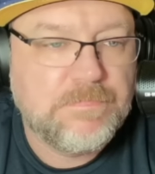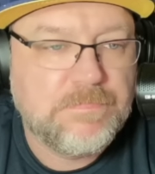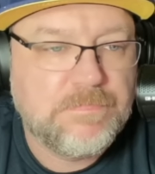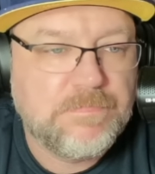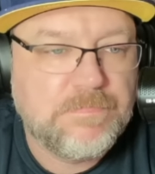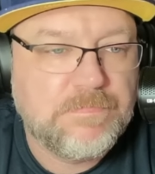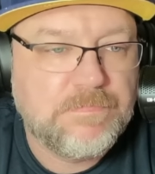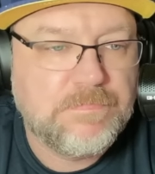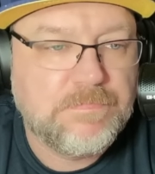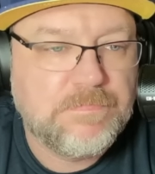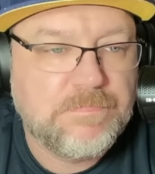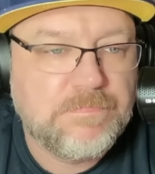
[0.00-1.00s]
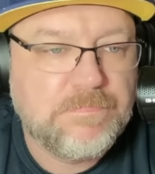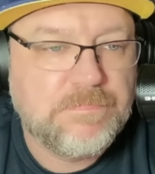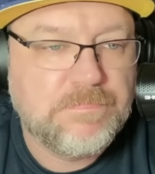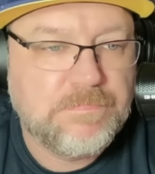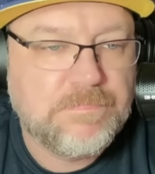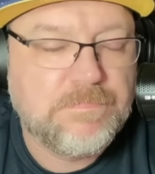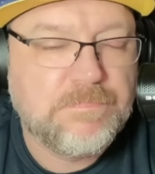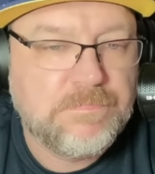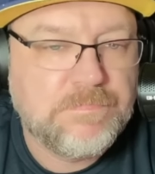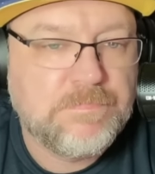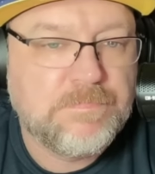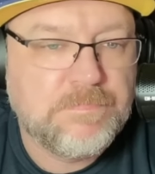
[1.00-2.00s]

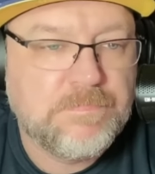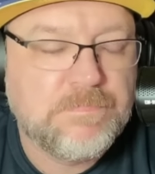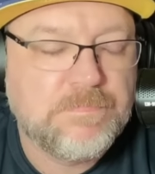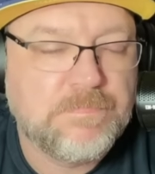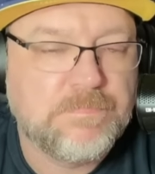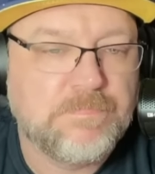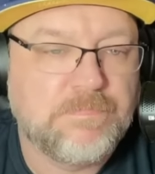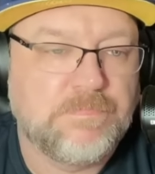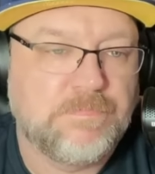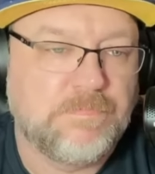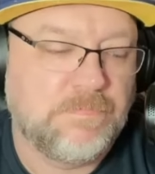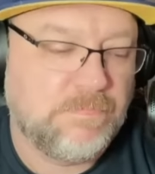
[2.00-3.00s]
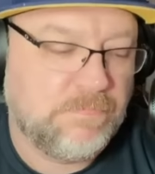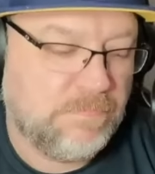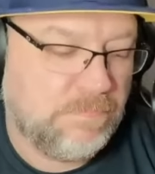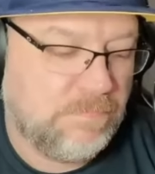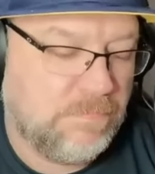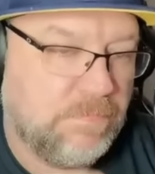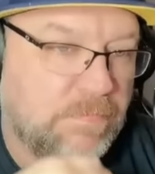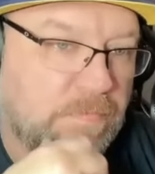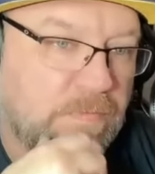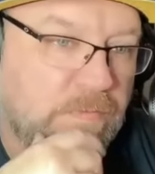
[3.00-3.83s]
(silent)